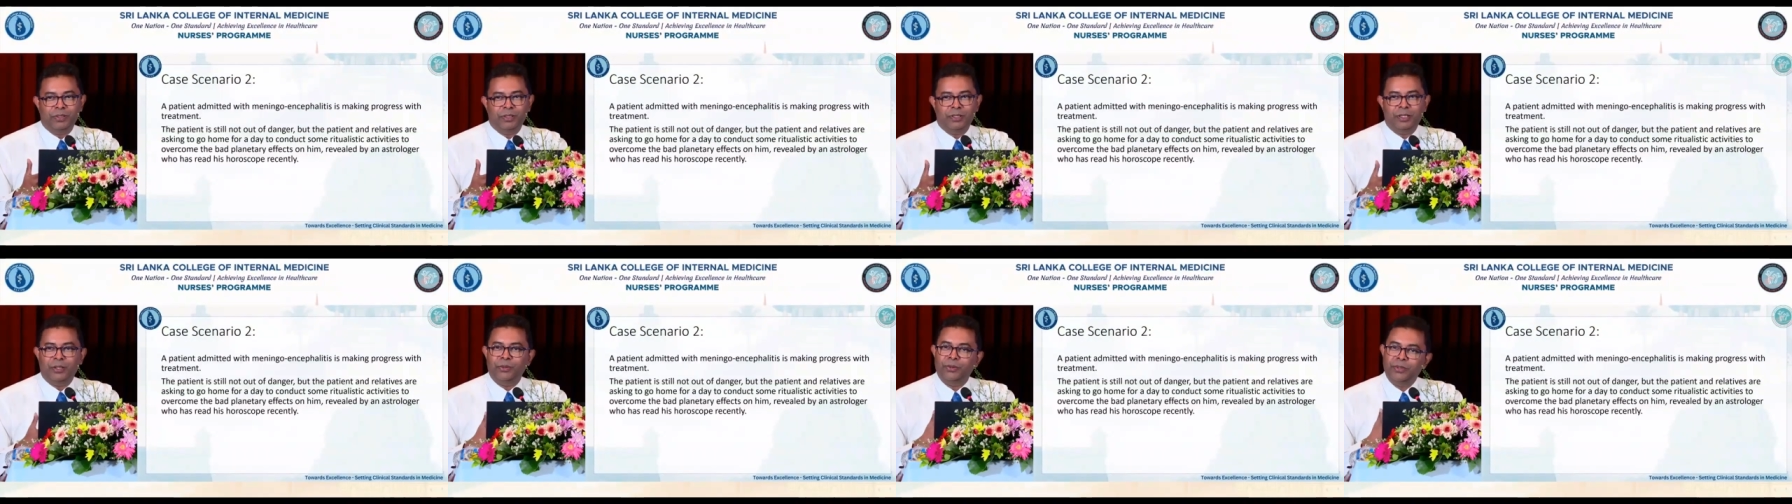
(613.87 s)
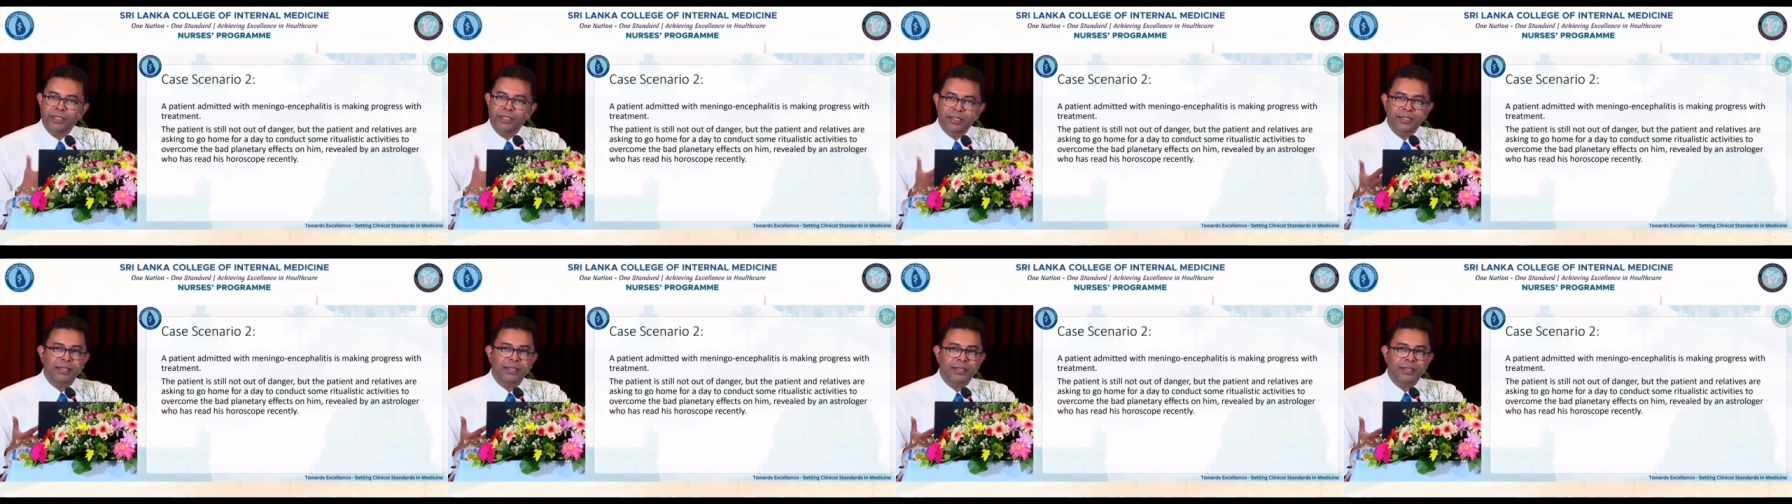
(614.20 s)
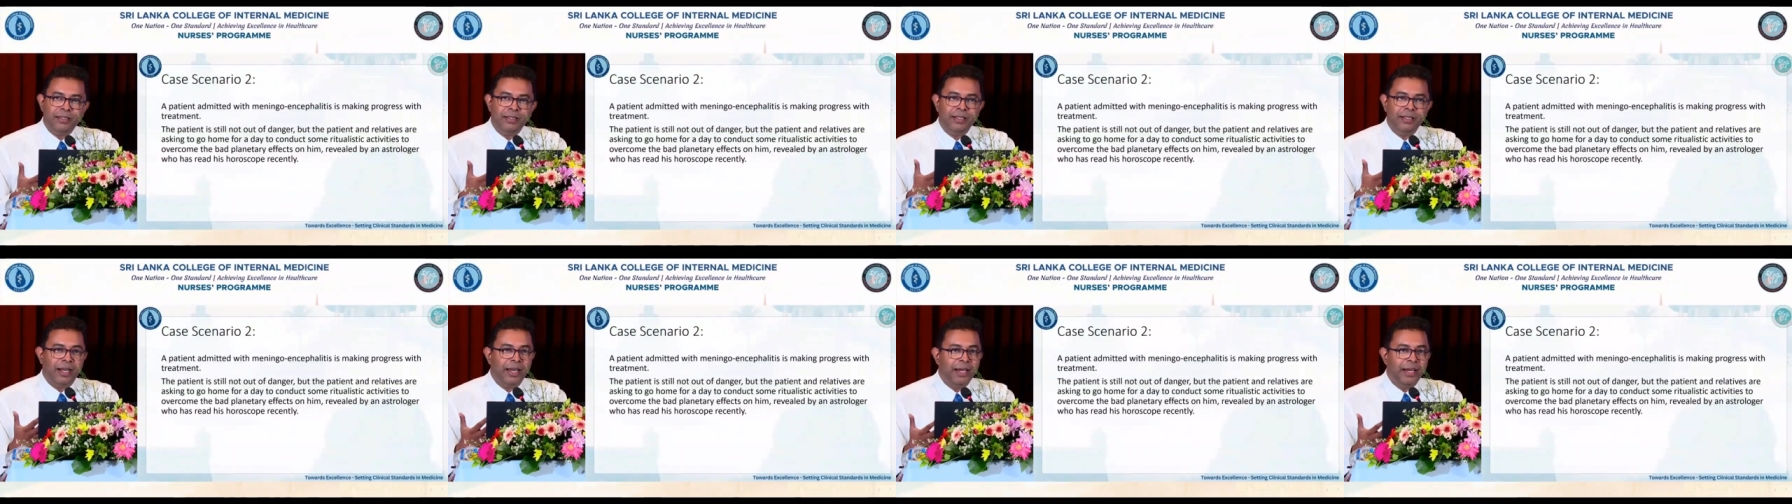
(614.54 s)
Now, this
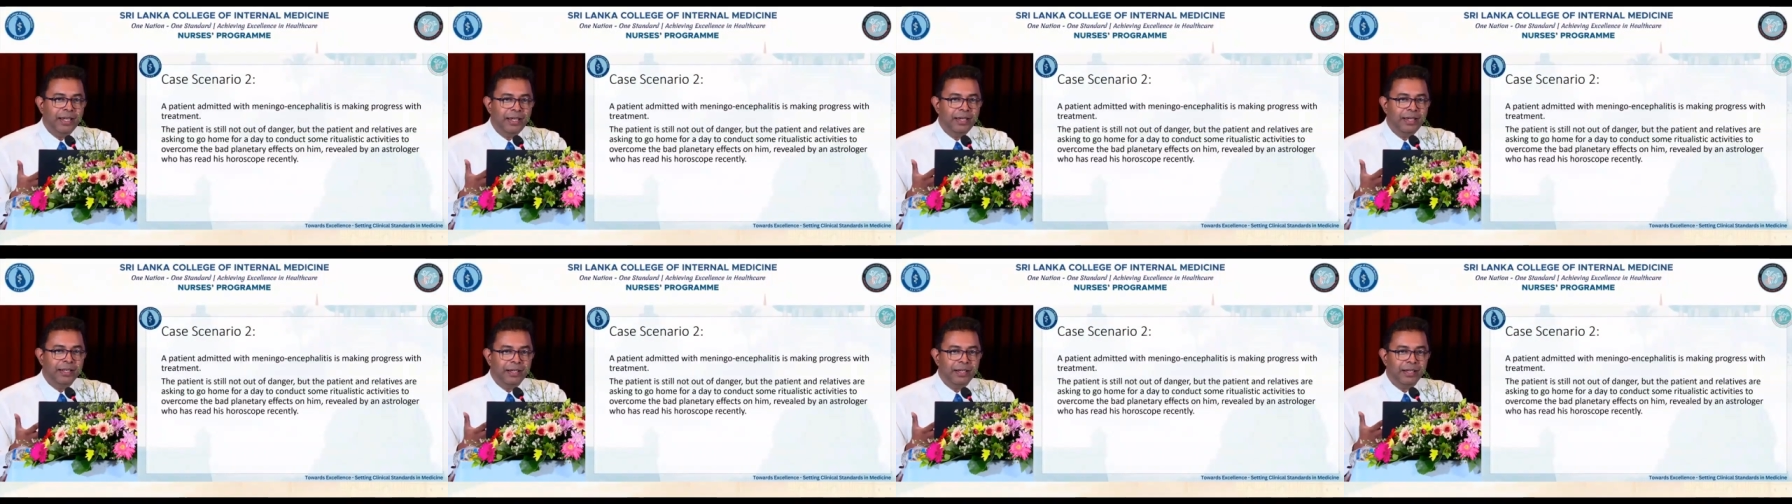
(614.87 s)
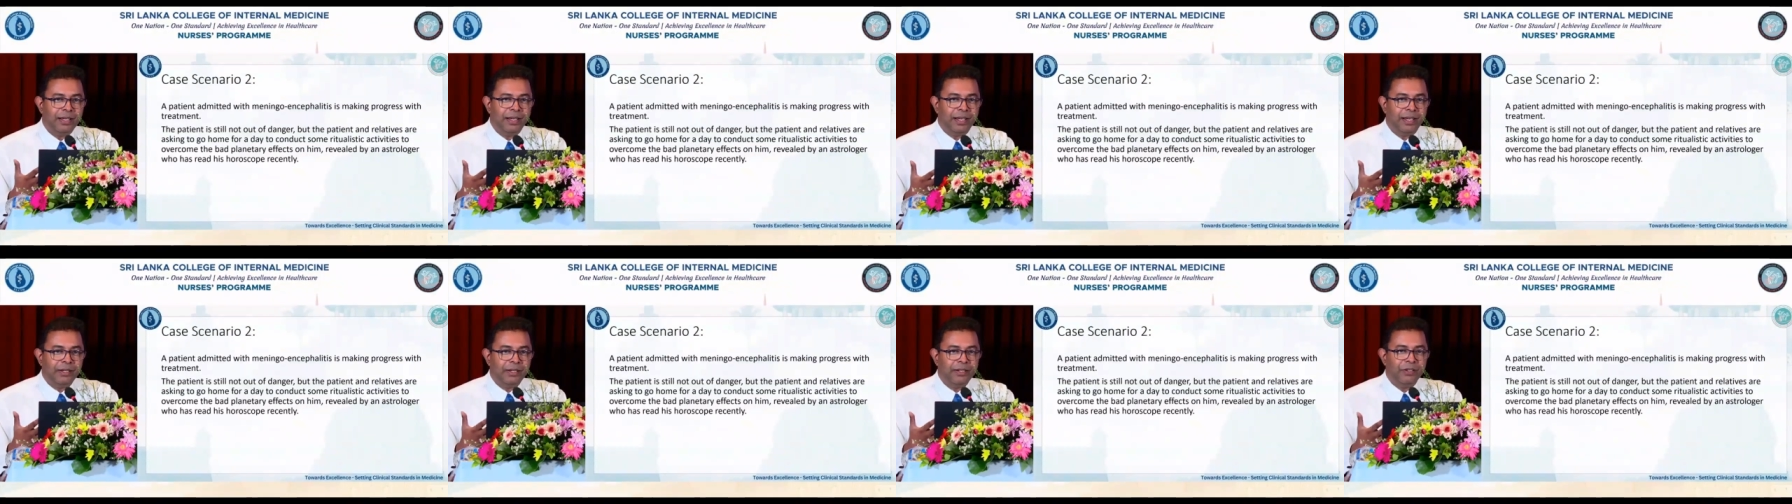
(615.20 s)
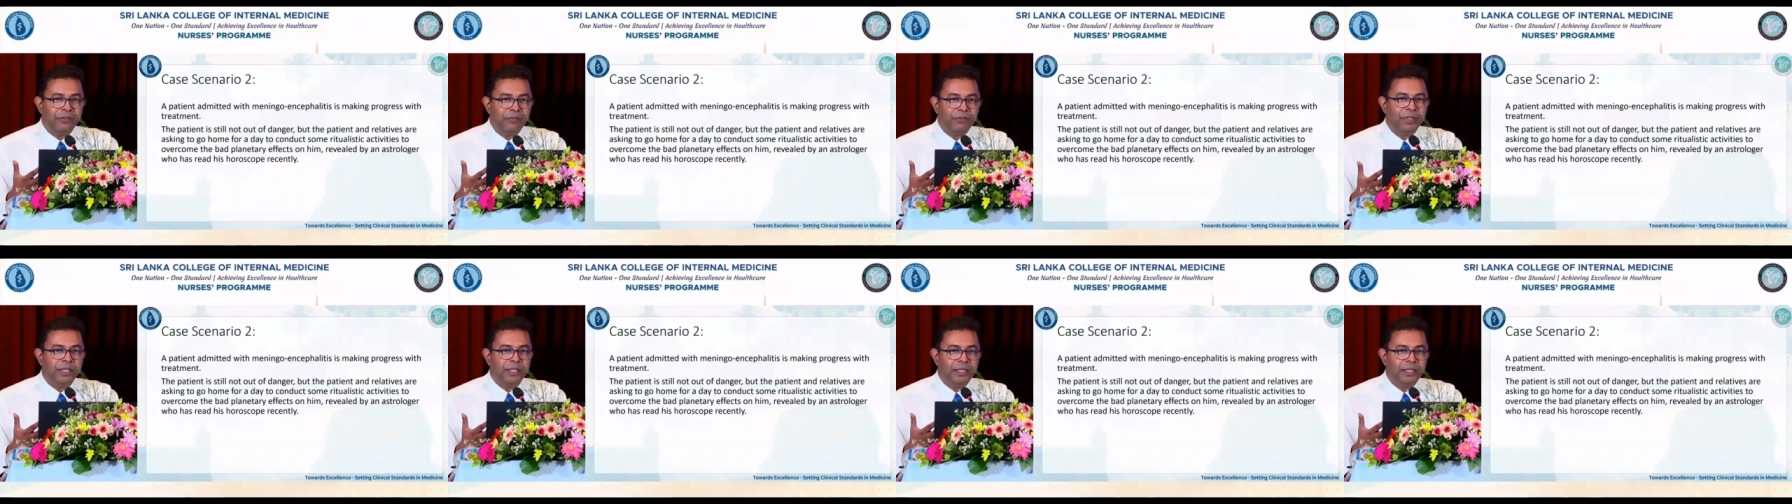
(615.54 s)
is the ideal kind
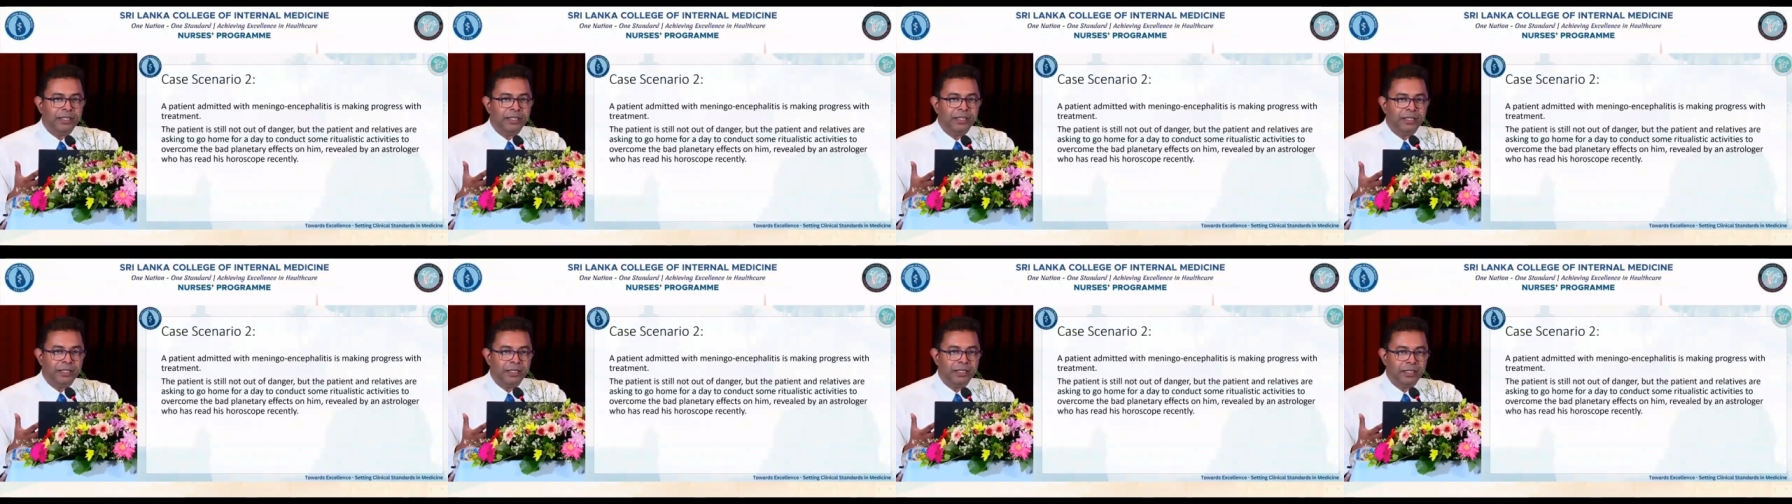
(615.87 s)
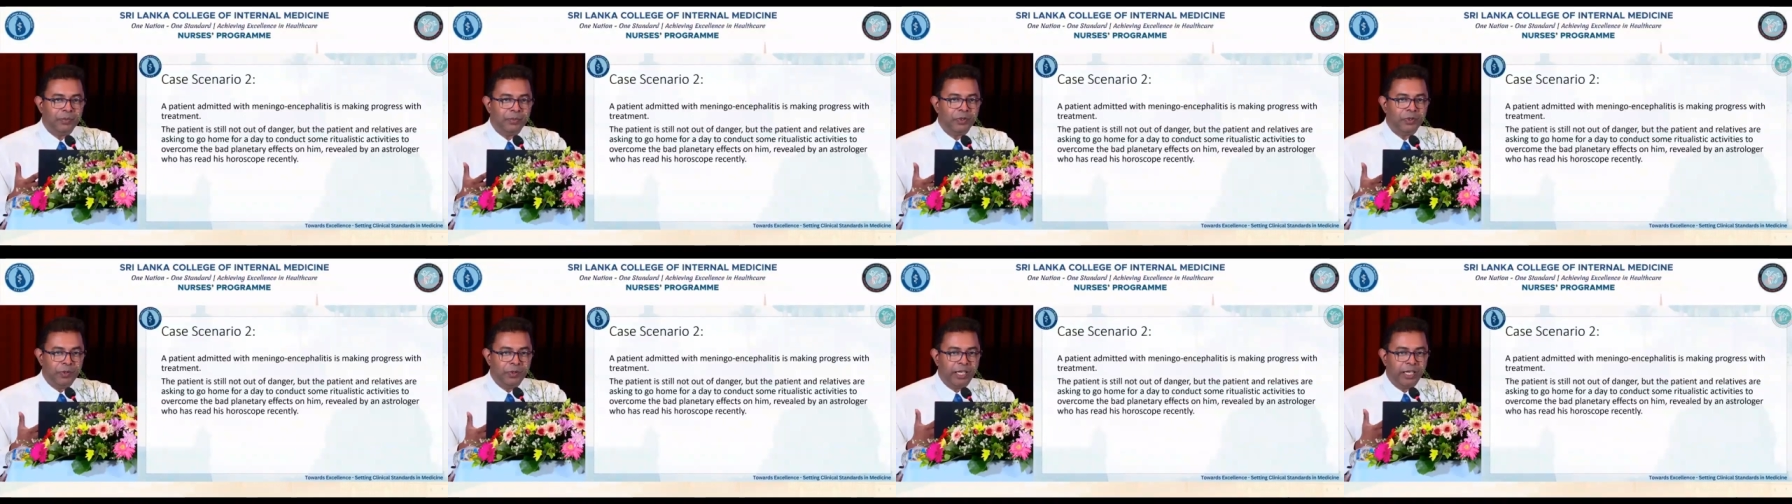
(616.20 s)
of relationships